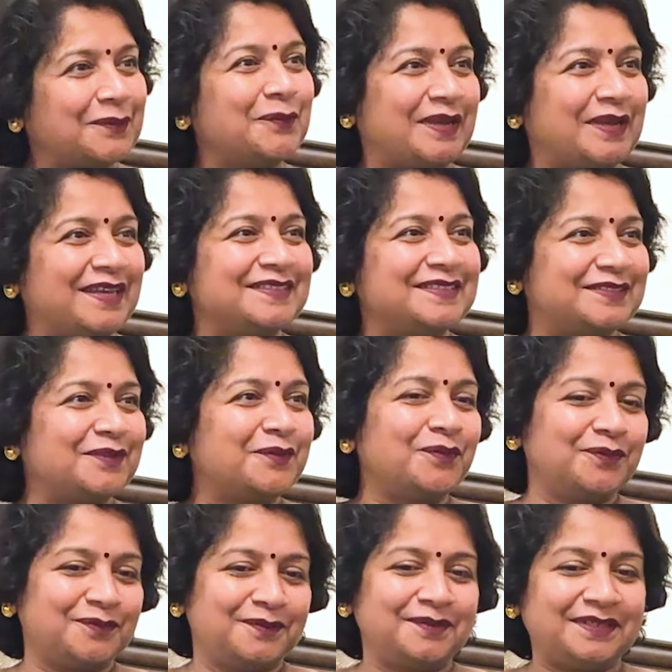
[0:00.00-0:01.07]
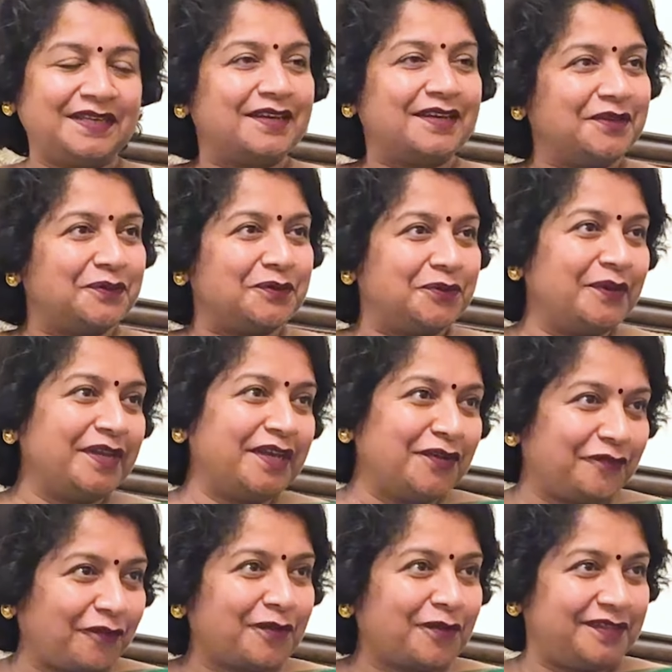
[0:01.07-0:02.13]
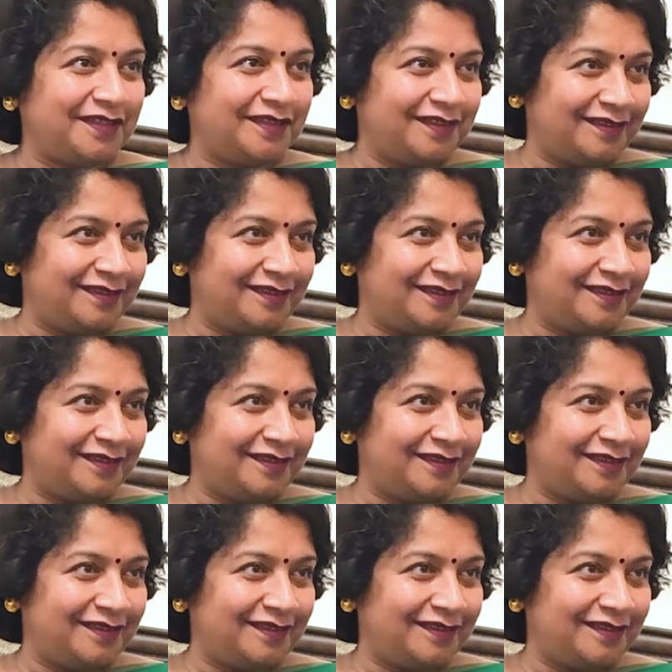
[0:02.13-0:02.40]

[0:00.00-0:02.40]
Okay. So, yeah, you're doing it for the...